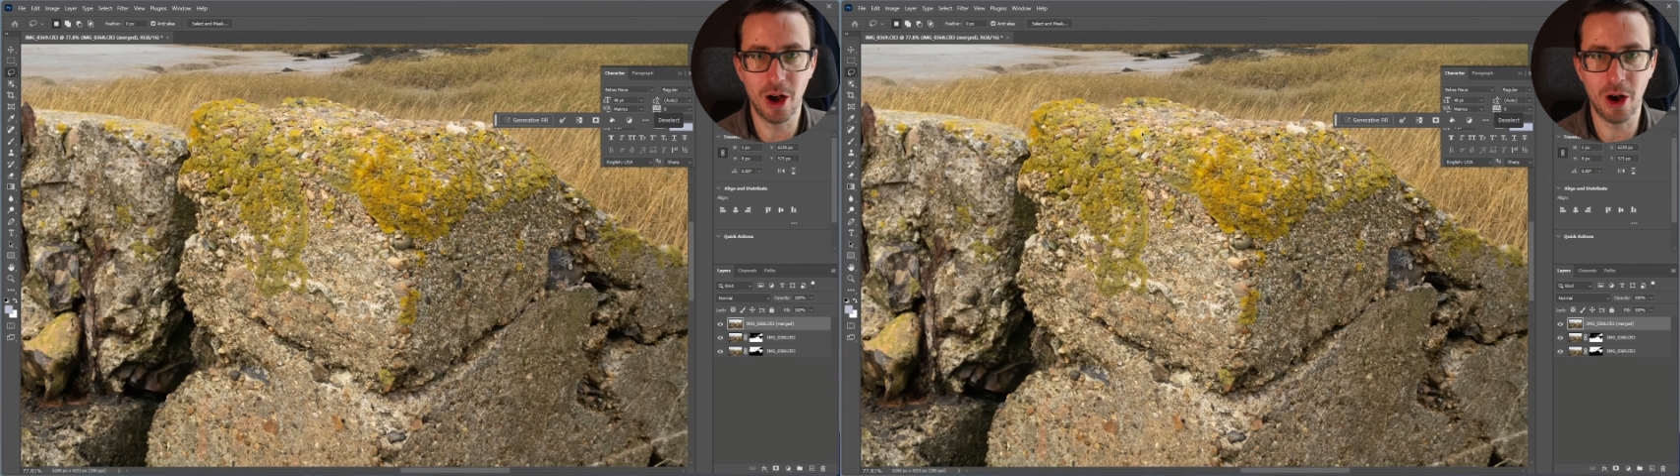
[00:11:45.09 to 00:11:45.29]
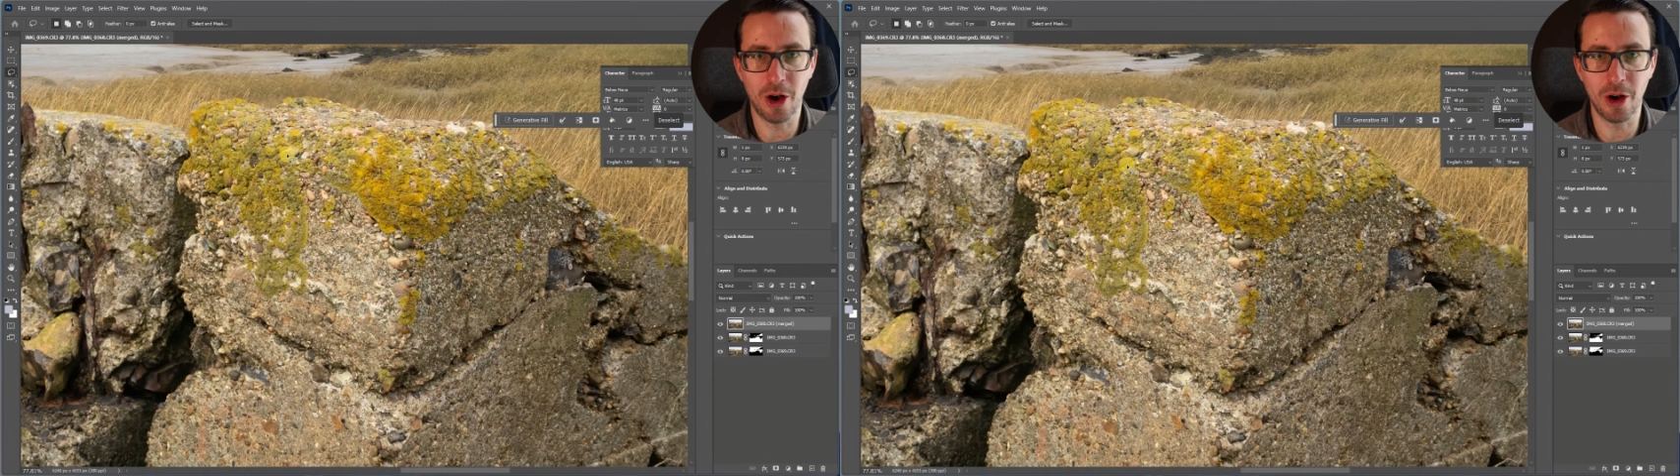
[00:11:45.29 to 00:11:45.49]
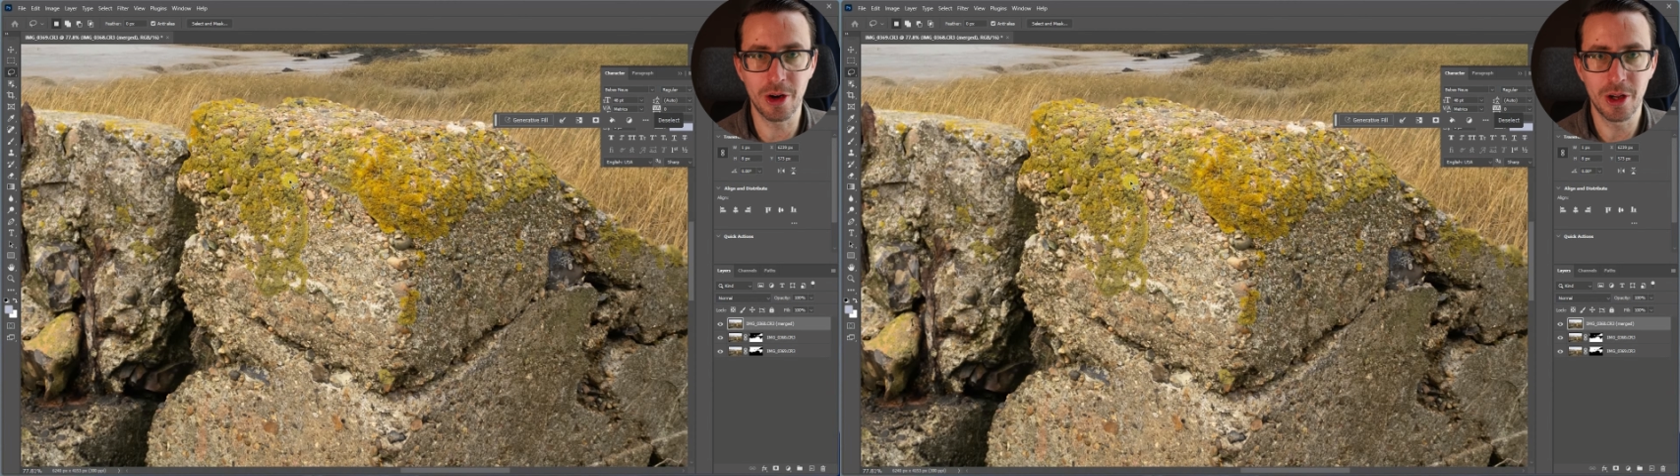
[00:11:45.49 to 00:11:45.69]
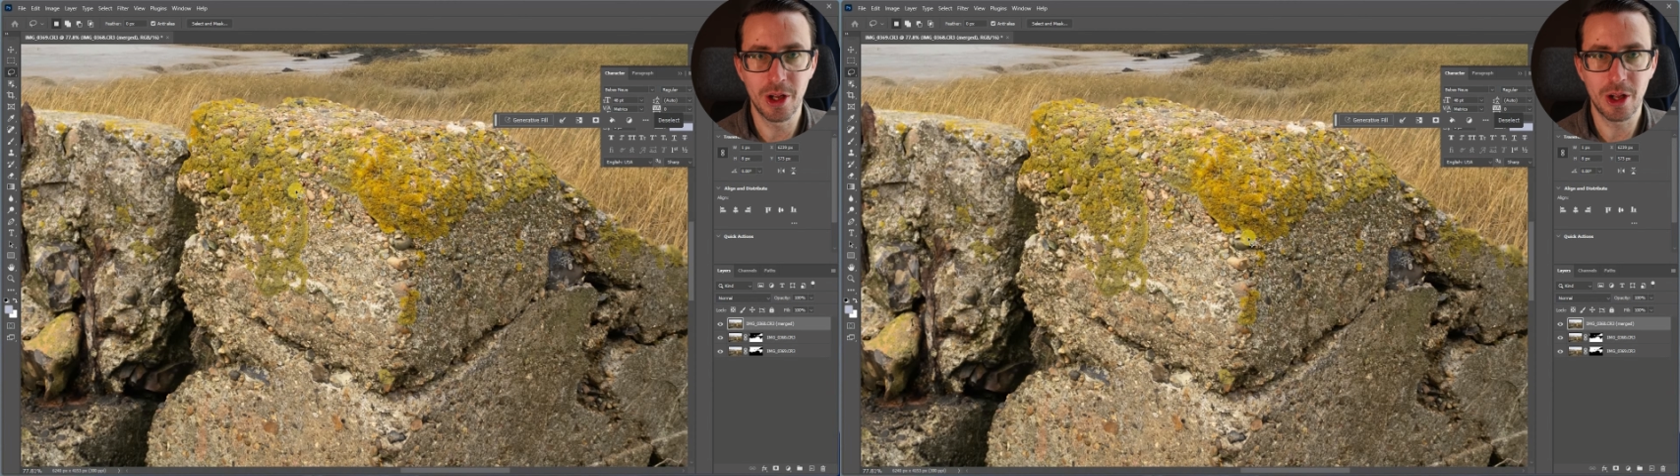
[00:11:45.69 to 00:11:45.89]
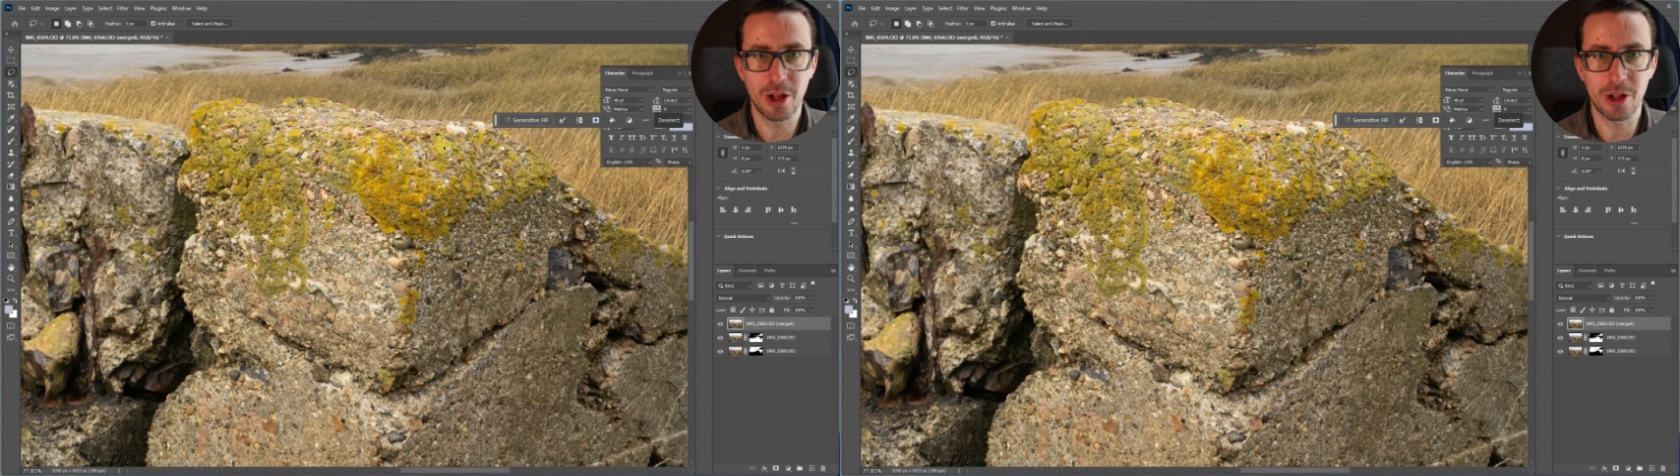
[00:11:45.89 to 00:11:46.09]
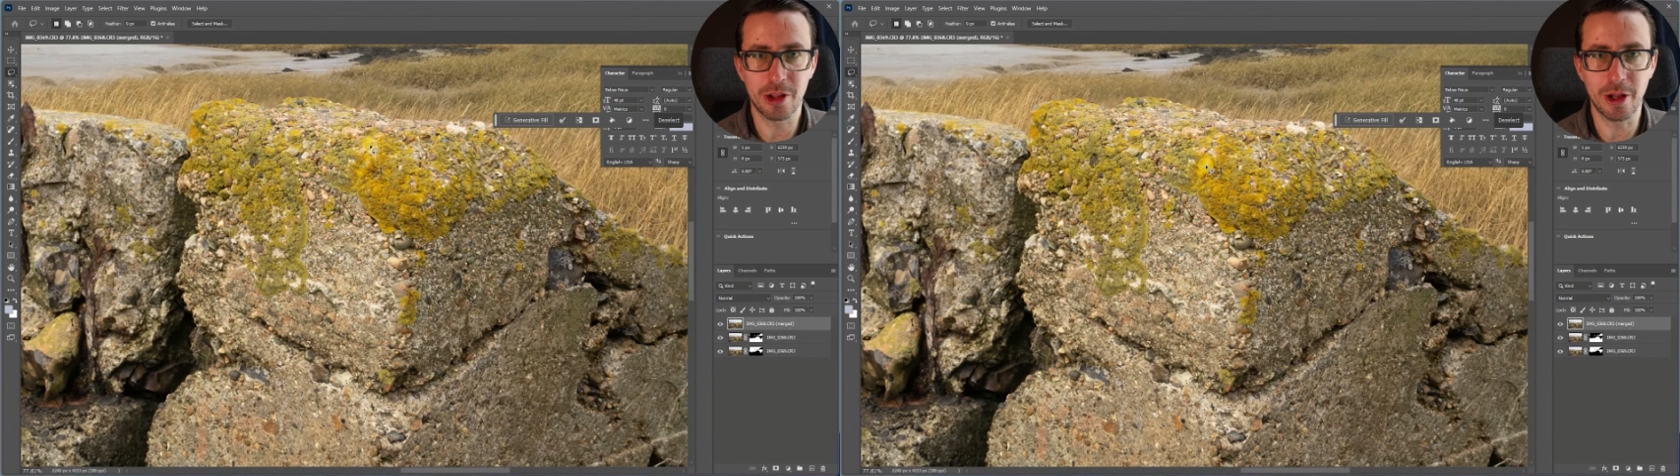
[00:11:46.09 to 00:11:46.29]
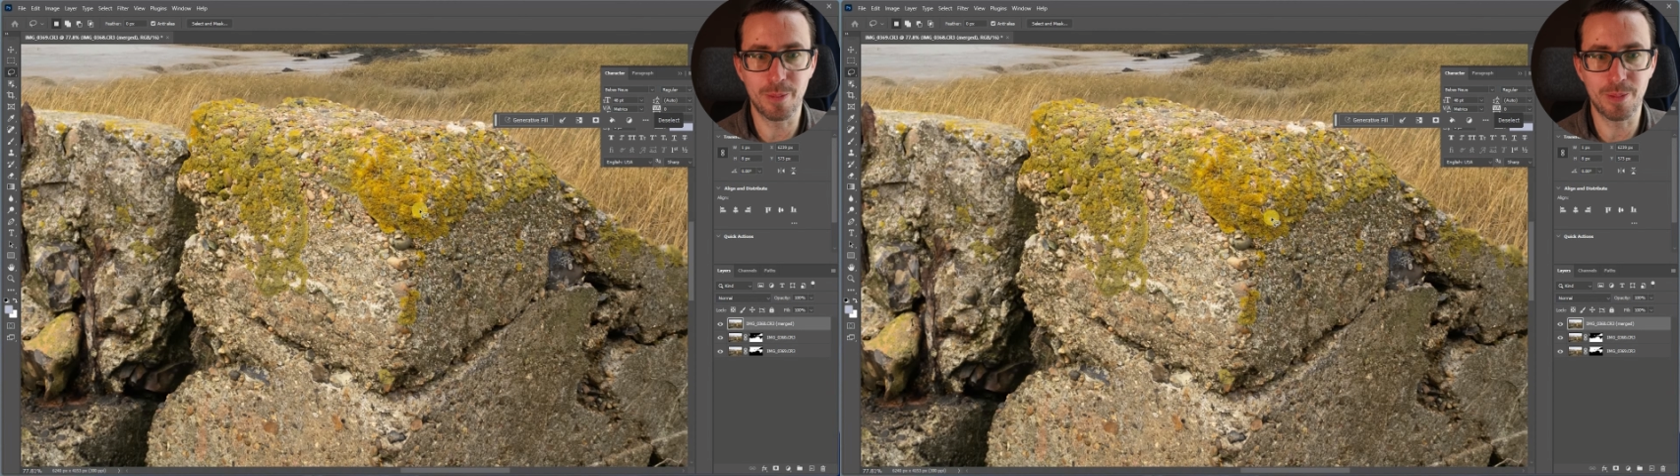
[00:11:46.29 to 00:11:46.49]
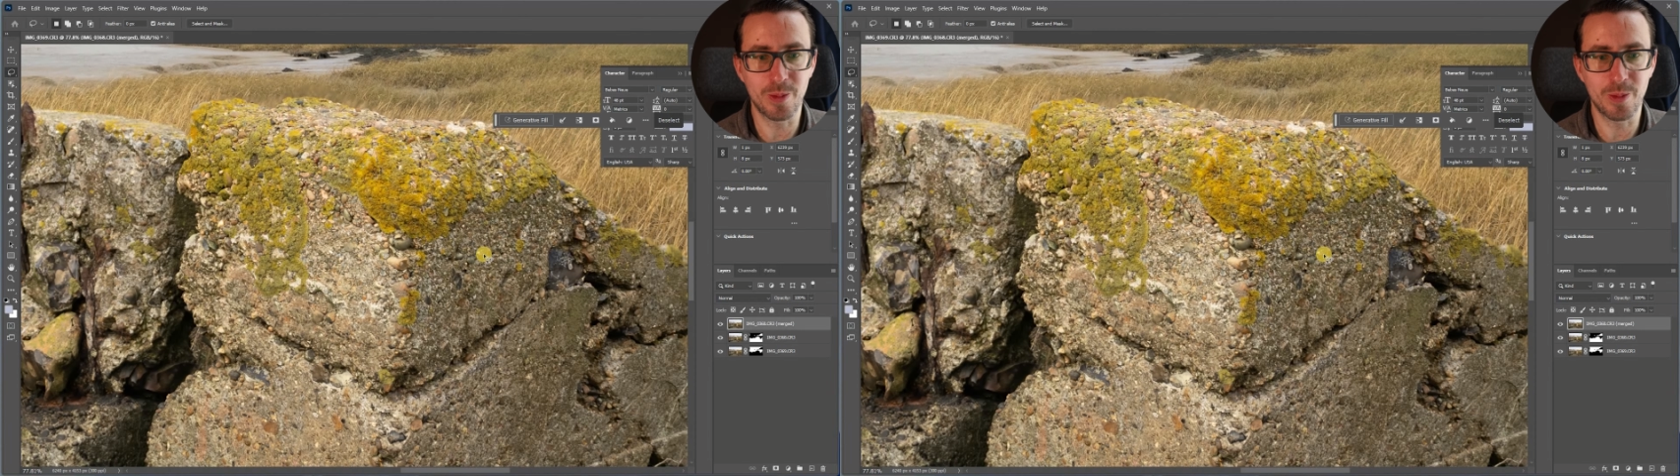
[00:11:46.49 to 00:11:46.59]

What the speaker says: on the